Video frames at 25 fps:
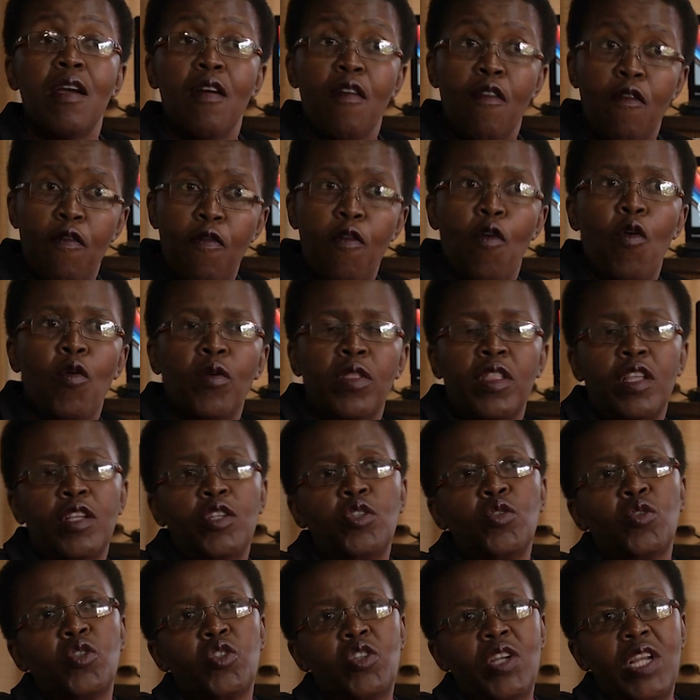for the
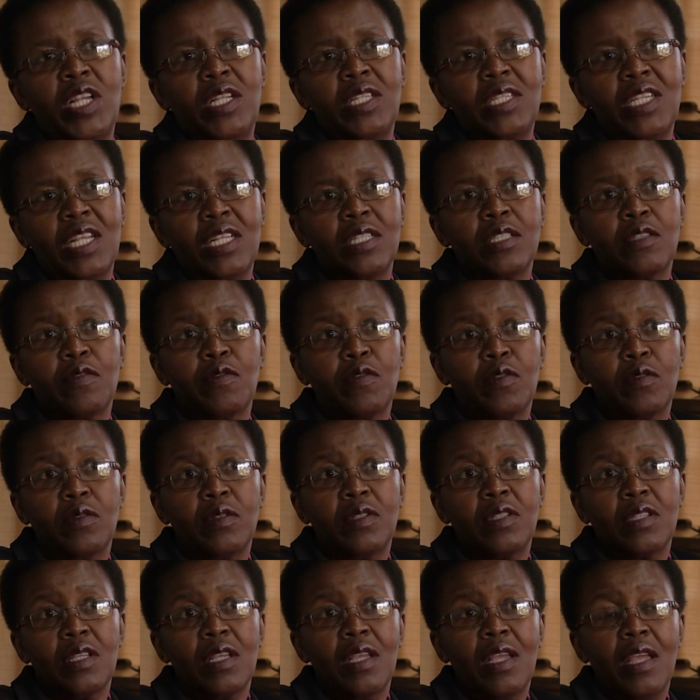nutrient-dense
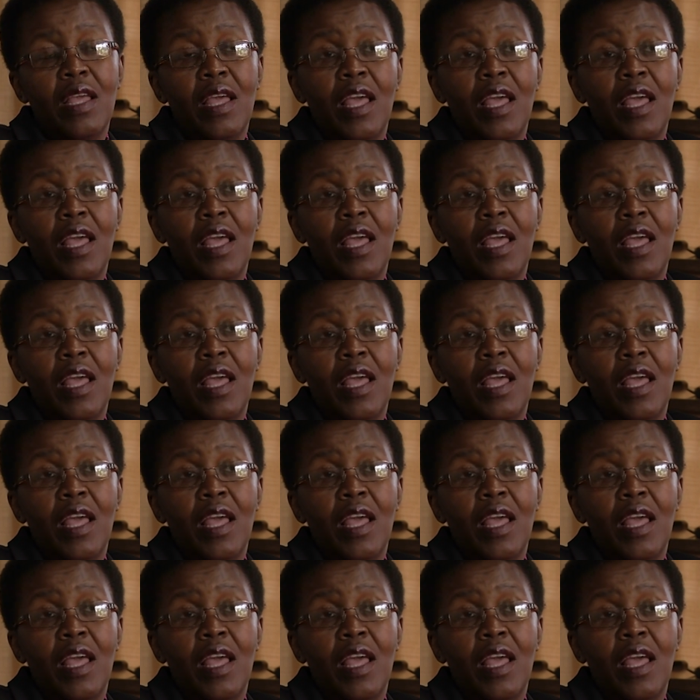foods.